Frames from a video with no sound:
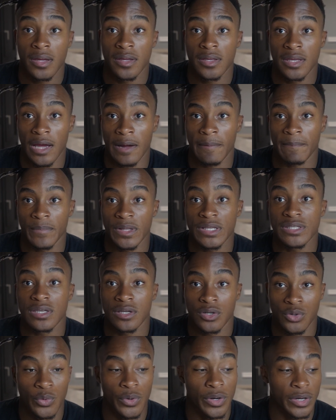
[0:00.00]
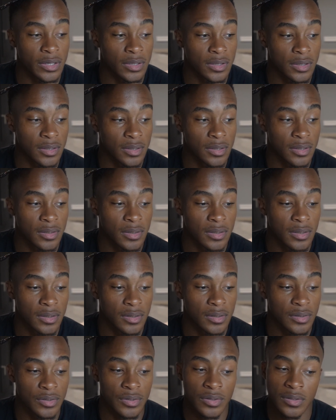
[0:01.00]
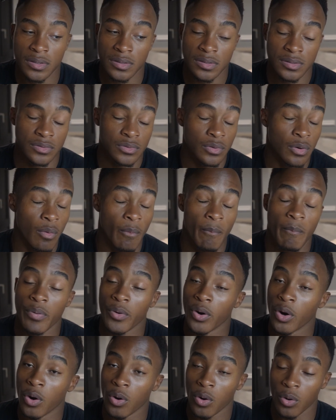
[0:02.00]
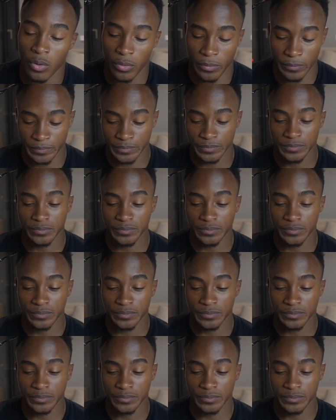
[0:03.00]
Yeah, let's get to work. Cause, bro.